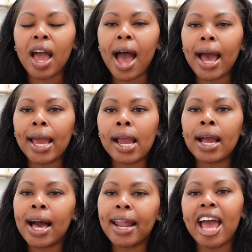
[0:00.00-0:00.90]
I
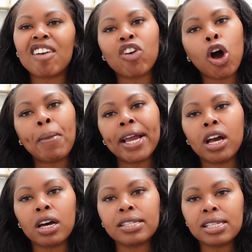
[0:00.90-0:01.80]
kind of have all my
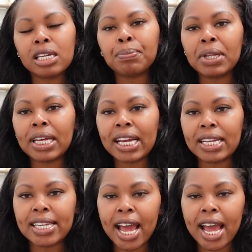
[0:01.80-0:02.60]
content planned